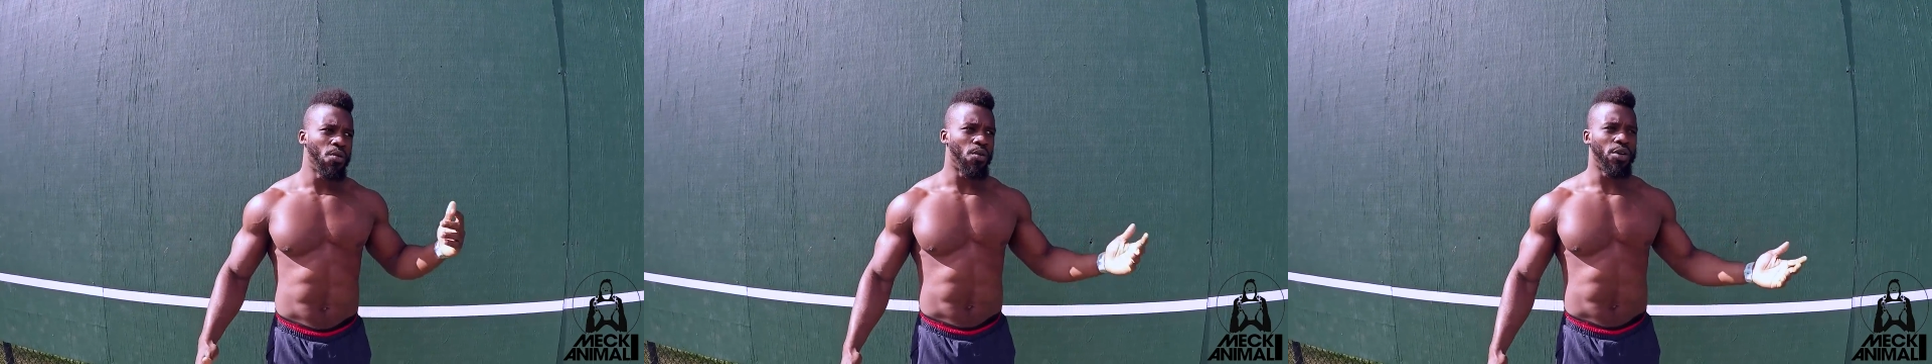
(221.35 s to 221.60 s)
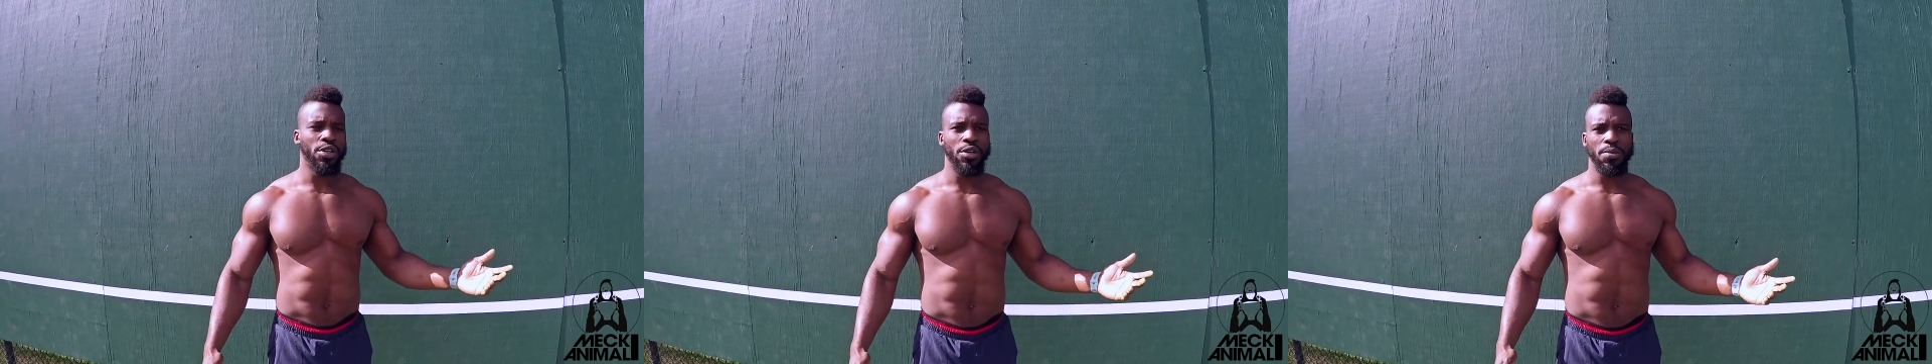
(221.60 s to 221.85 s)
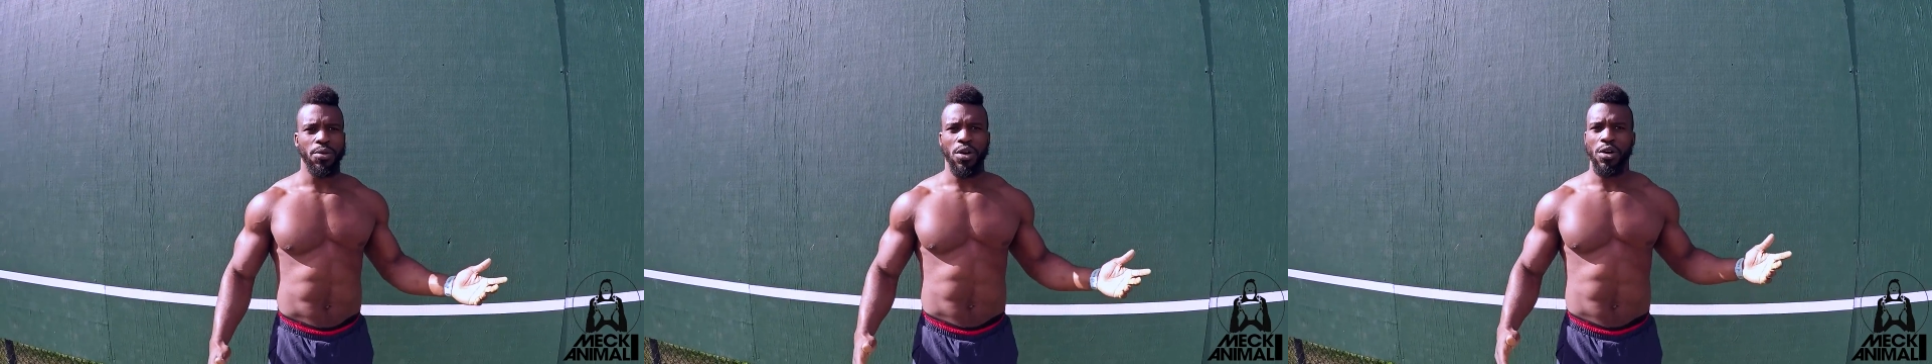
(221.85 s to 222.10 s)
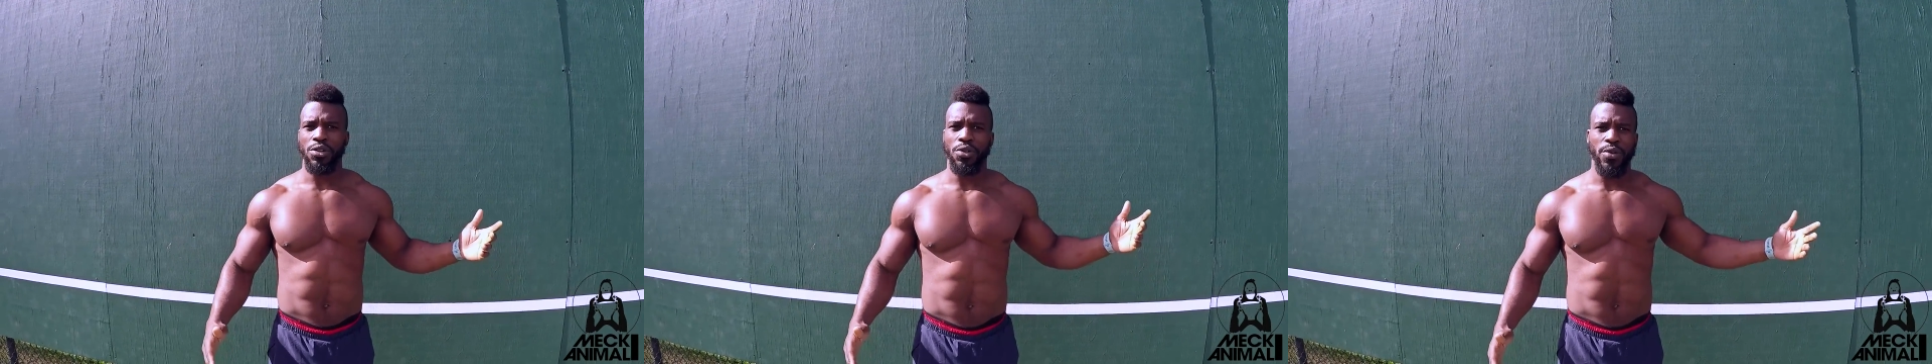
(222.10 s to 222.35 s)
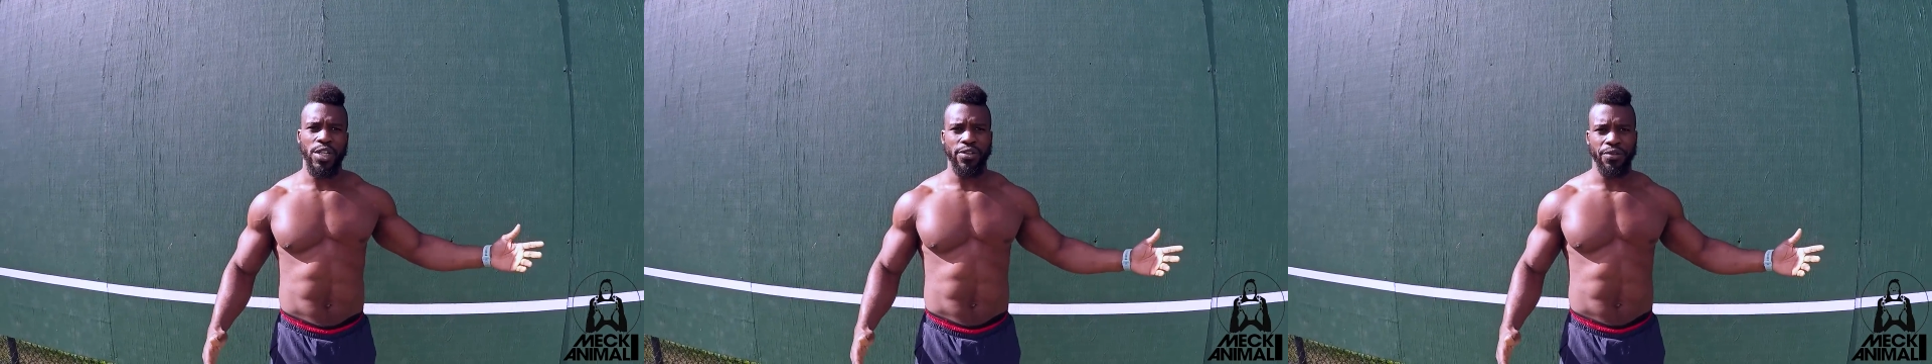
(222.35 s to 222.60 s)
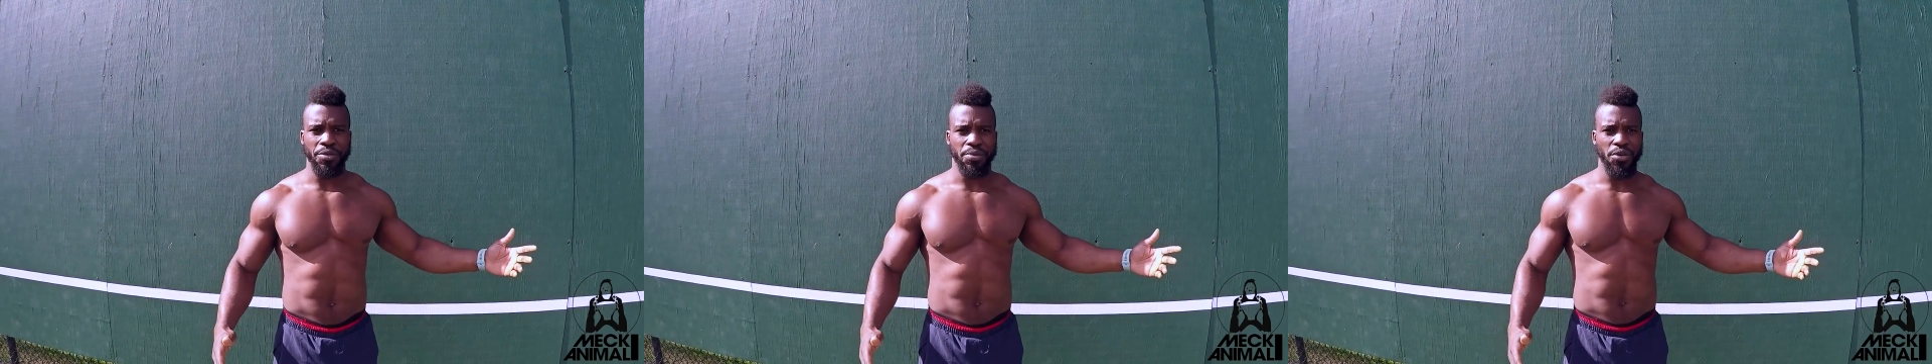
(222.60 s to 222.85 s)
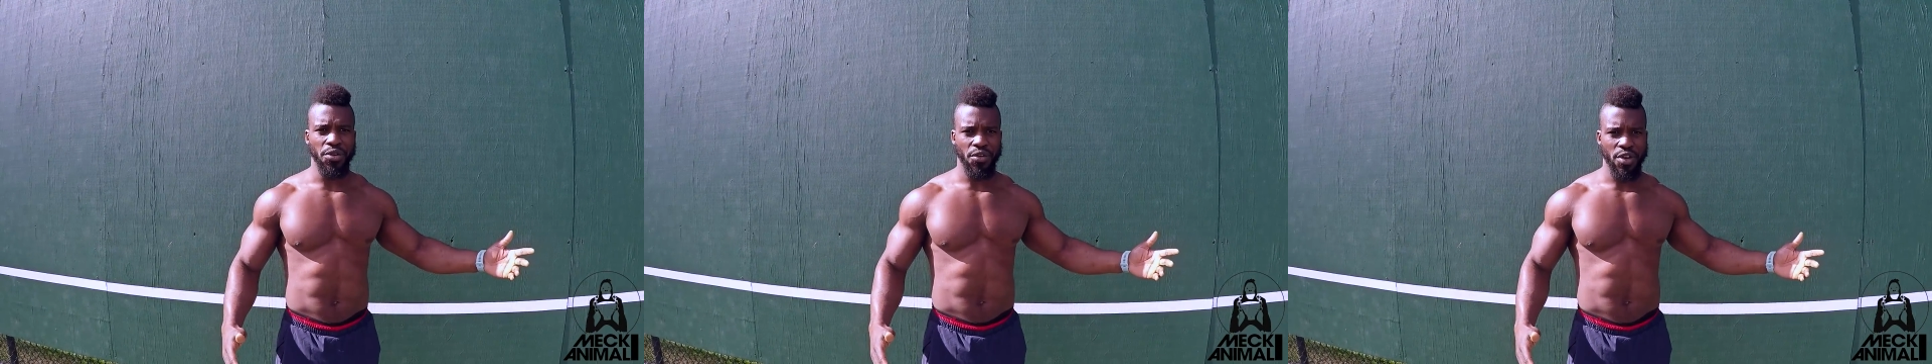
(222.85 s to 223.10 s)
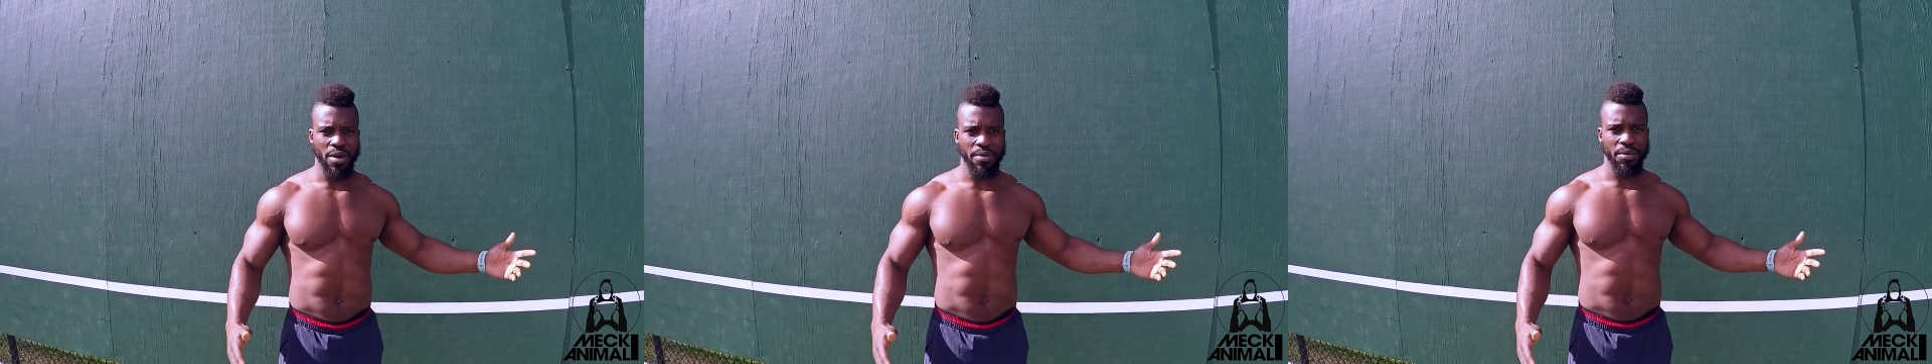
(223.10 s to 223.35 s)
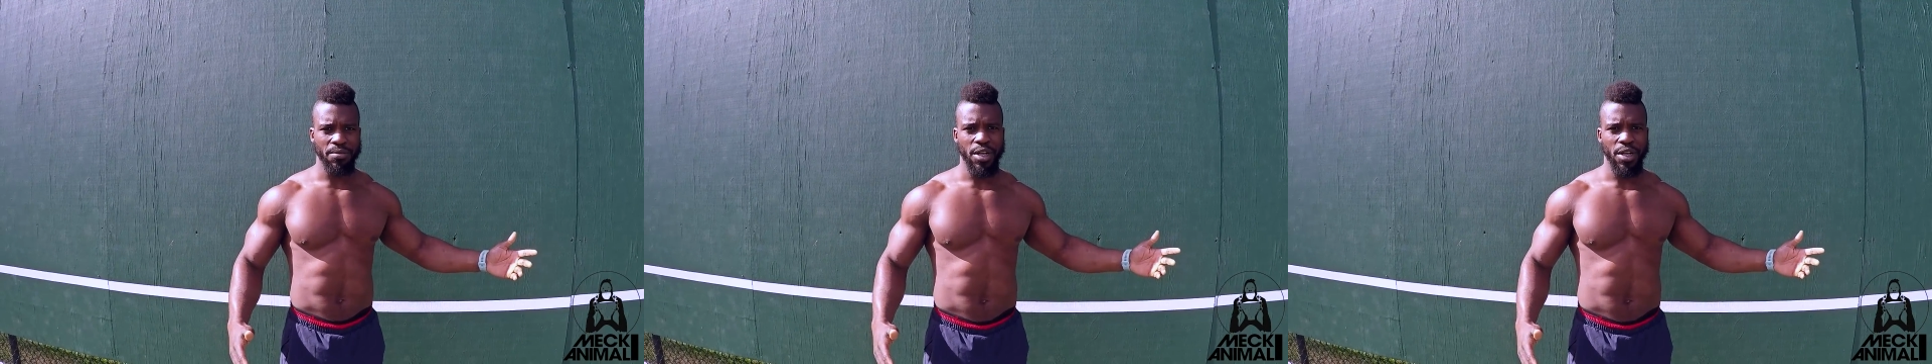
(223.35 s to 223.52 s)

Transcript: what the rest of your program